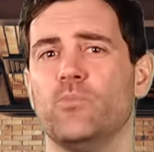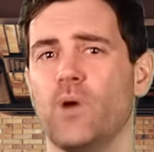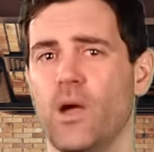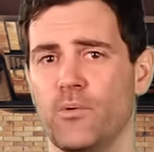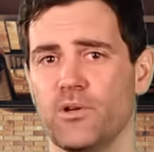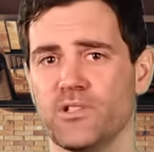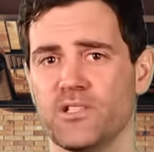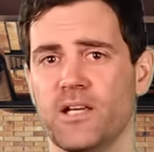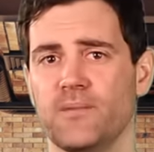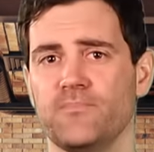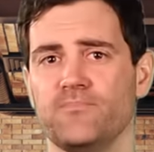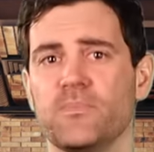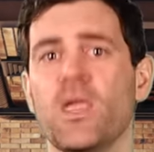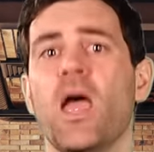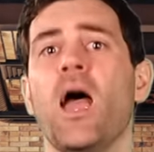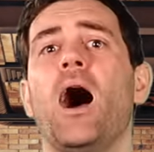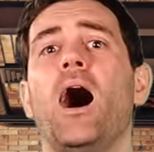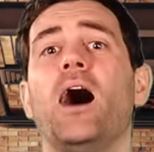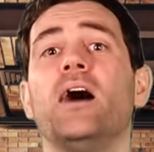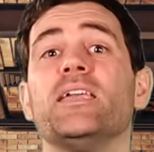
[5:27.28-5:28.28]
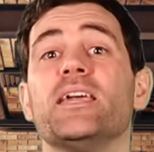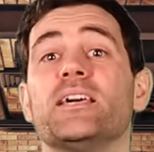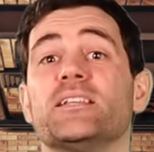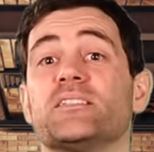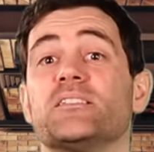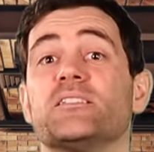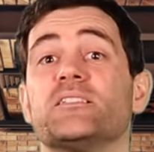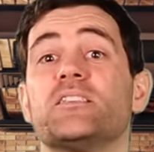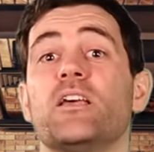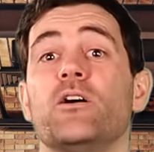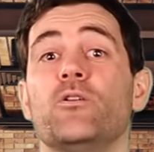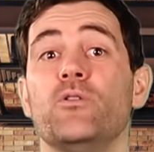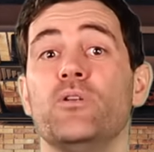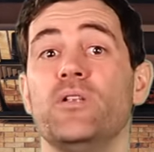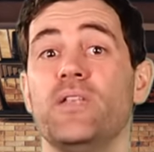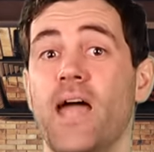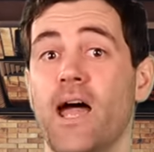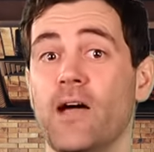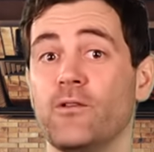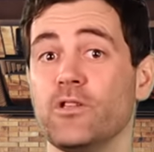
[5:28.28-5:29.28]
where was I? Ah, yes. So
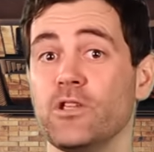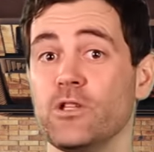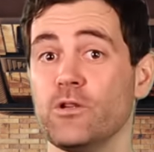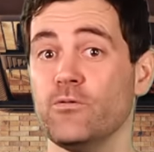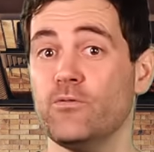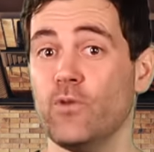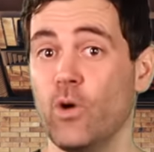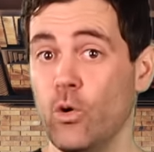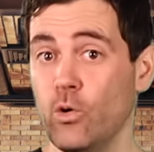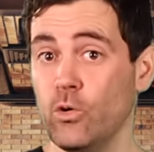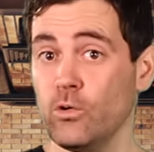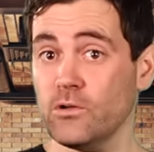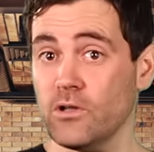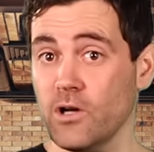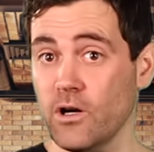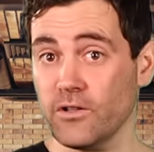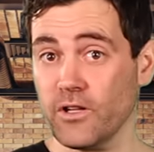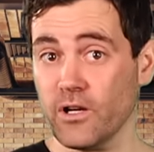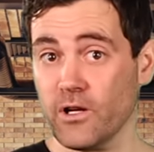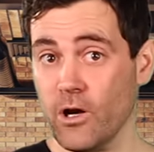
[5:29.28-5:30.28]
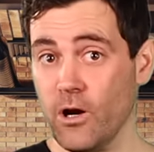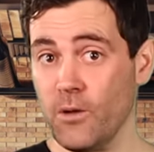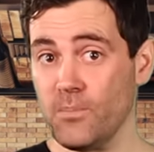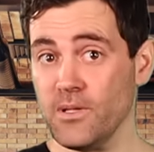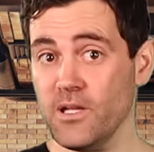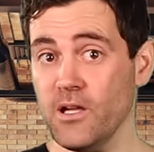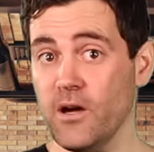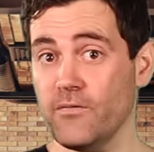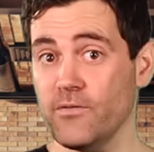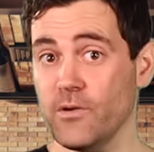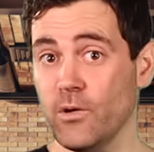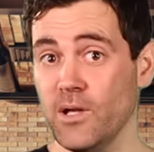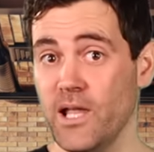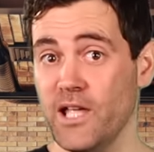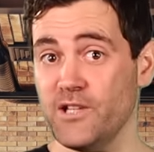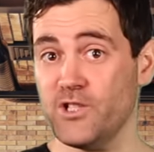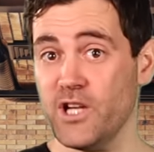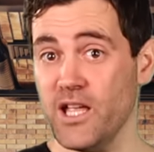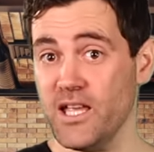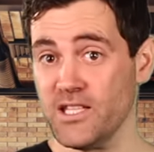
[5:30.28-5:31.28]
now that you've all got a copy of your
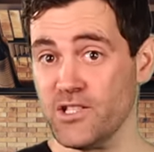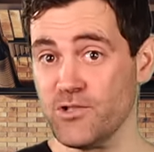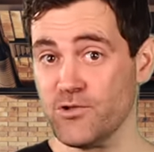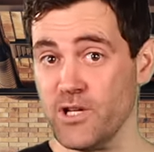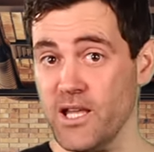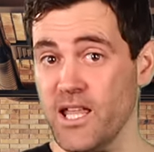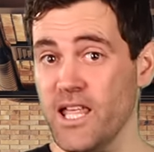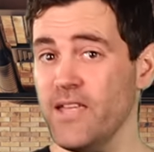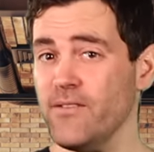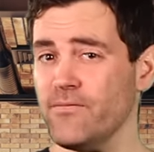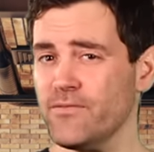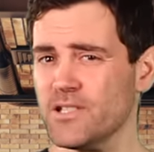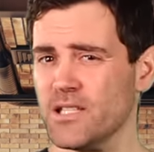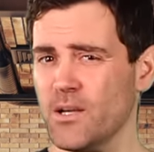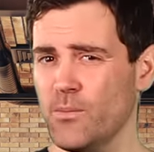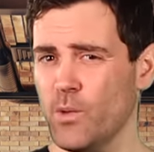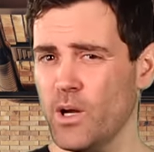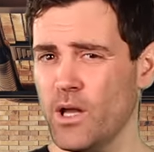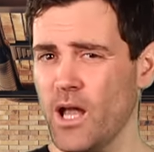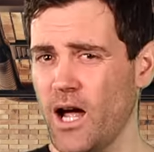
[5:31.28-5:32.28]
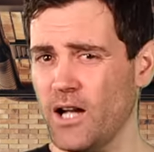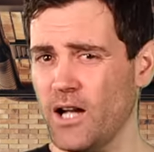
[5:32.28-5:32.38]
ledger history, if someone